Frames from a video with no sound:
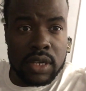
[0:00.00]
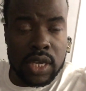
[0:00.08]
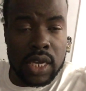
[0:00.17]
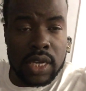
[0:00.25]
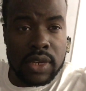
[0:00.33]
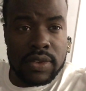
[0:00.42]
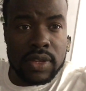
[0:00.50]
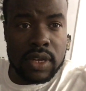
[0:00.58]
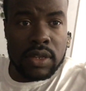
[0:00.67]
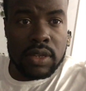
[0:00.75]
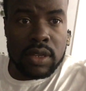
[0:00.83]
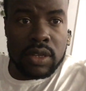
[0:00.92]
You
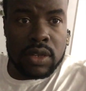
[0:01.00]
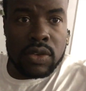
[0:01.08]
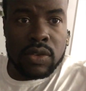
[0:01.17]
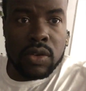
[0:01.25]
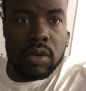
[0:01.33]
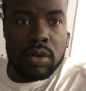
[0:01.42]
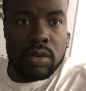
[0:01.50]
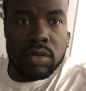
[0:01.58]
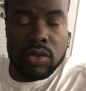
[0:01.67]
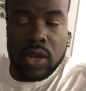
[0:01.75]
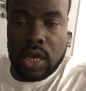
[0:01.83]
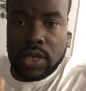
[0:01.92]
understand? So
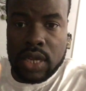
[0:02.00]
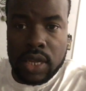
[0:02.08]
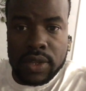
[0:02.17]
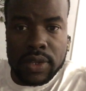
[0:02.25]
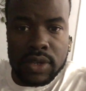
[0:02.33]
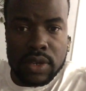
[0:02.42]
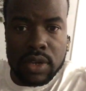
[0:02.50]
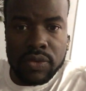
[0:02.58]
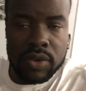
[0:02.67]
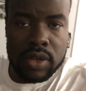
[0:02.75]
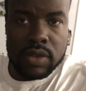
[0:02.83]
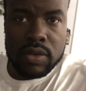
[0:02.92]
that are the
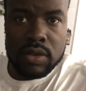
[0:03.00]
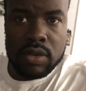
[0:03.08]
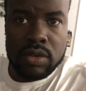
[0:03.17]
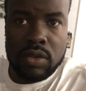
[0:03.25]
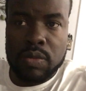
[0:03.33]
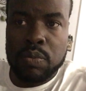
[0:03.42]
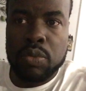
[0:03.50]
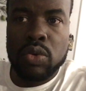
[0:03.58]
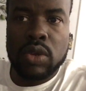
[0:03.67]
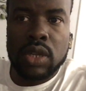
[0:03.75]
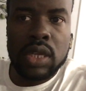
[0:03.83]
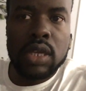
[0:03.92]
difference. Just
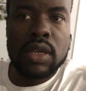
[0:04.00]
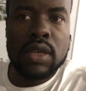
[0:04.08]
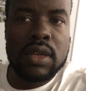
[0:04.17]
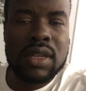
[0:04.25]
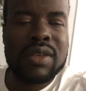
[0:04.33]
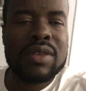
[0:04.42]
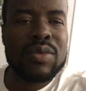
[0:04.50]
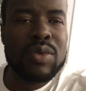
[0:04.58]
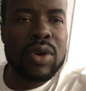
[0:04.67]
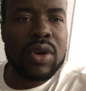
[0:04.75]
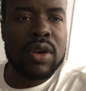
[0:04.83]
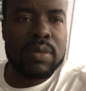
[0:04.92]
put in the
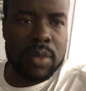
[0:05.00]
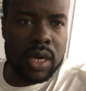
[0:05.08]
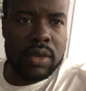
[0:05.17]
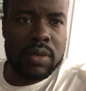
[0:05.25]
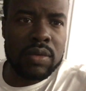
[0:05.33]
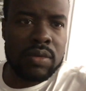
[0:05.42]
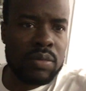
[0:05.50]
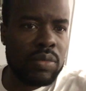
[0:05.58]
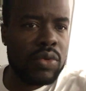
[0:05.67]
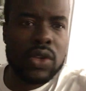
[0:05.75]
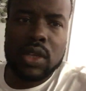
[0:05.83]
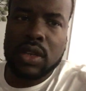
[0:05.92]
work, man.
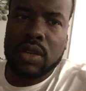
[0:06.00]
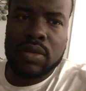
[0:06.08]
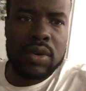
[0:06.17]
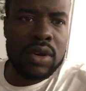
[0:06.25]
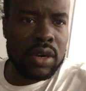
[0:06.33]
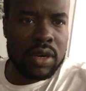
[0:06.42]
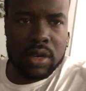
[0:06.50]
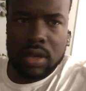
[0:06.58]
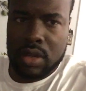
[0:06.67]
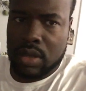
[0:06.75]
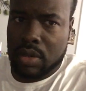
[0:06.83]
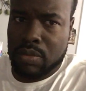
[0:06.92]
Put in the work.
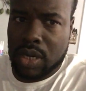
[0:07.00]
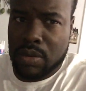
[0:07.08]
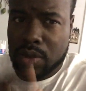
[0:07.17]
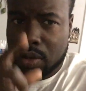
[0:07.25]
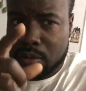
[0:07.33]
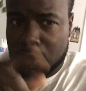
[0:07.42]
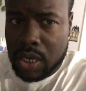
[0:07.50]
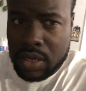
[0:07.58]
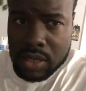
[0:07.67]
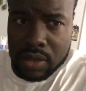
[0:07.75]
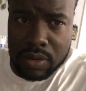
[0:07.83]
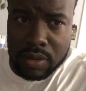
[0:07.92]
But I mean, nobody
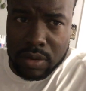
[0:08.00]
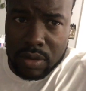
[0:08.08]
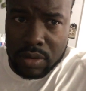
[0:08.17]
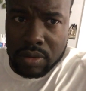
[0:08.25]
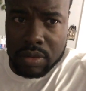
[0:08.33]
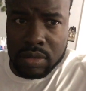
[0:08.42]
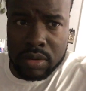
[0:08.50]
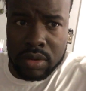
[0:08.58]
telling you nothing.